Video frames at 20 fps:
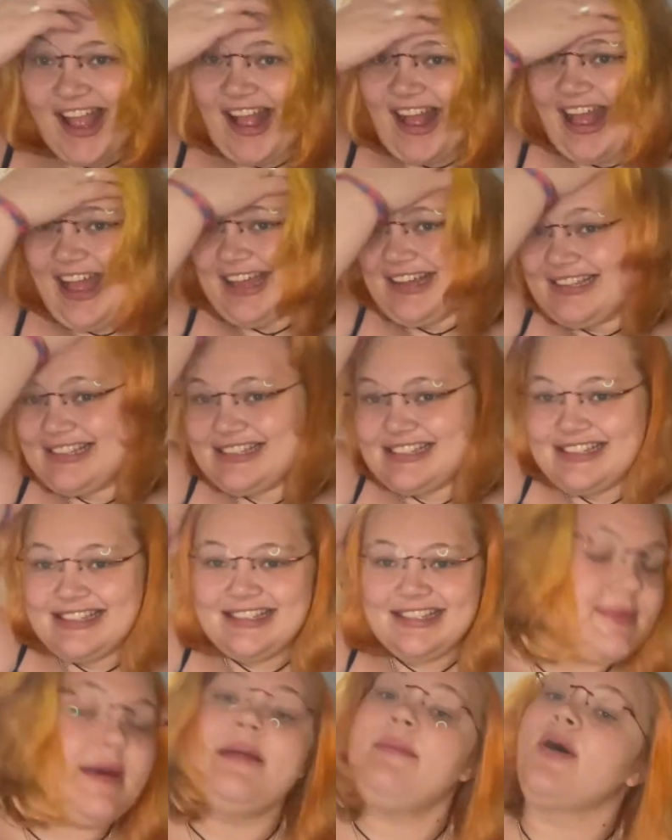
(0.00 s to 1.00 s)
guys.
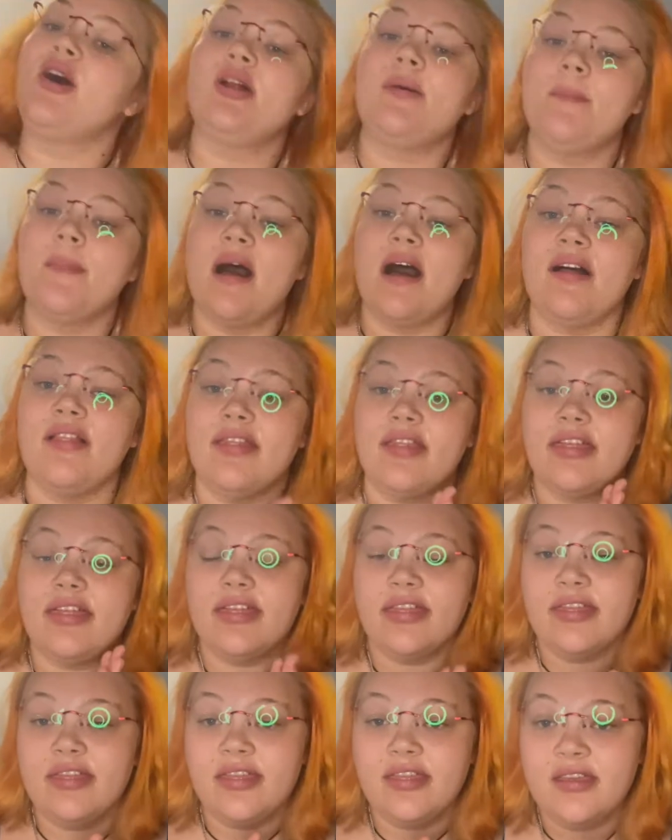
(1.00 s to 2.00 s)
It's been about a
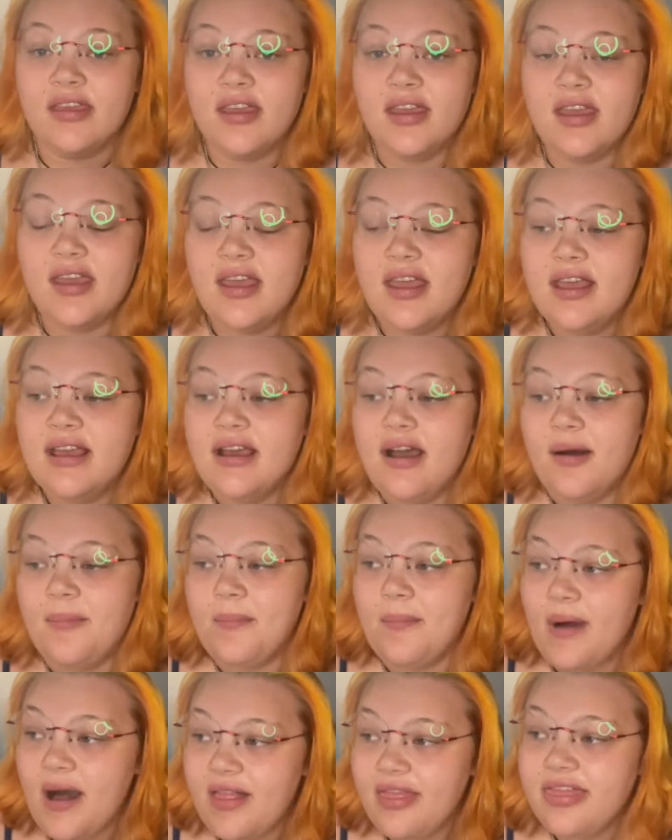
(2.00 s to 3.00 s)

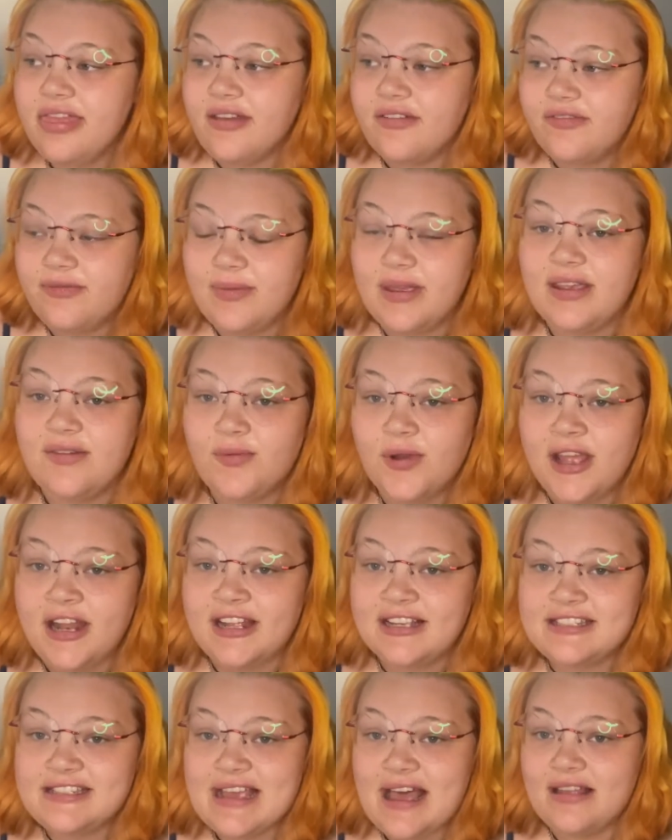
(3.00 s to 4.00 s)
month of me
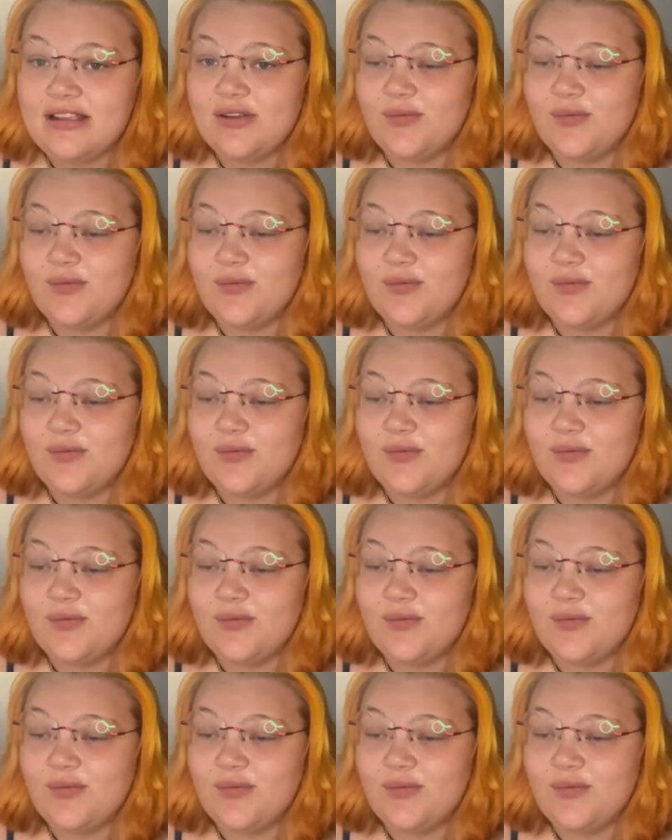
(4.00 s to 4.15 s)
reading Sally